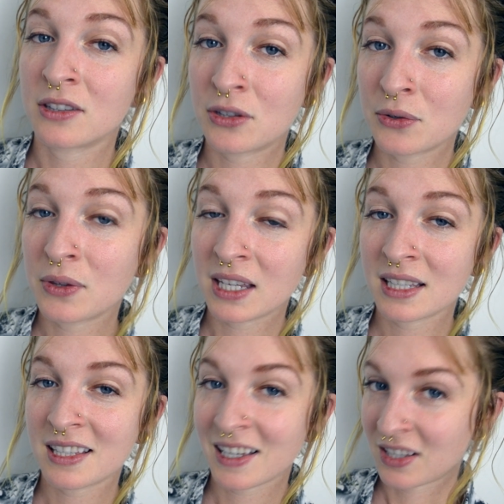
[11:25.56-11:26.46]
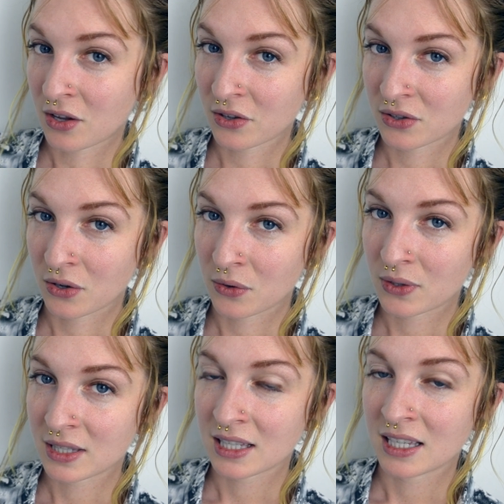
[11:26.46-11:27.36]
do these sea salt
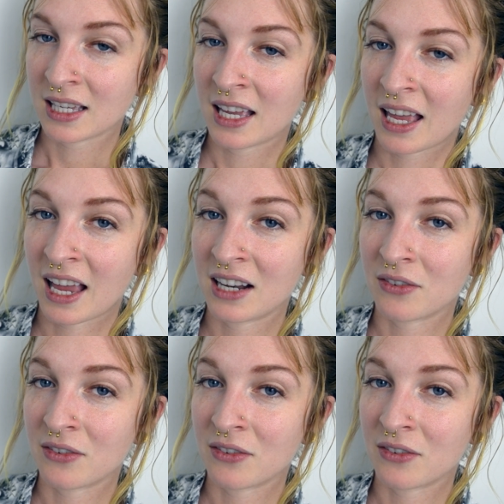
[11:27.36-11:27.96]
soaks, and